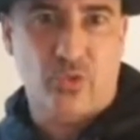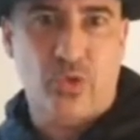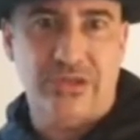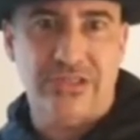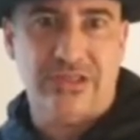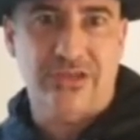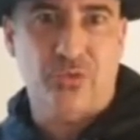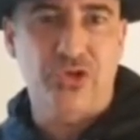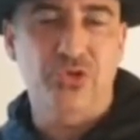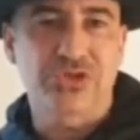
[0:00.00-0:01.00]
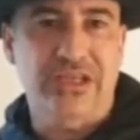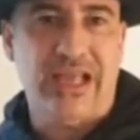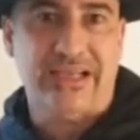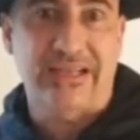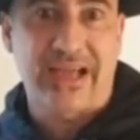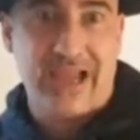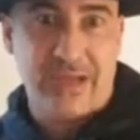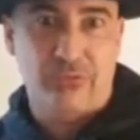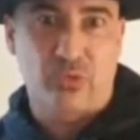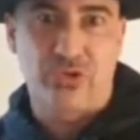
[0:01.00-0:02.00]
What is when you see like a
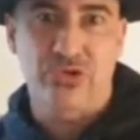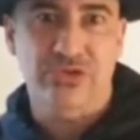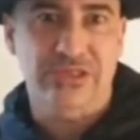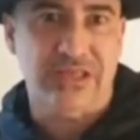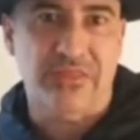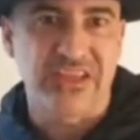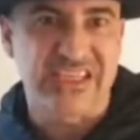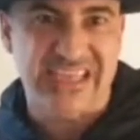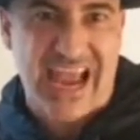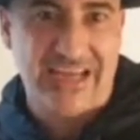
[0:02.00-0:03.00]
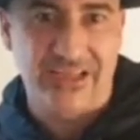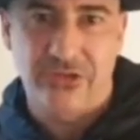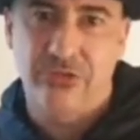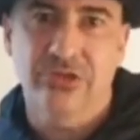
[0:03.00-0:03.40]
diamond, when you see something shiny,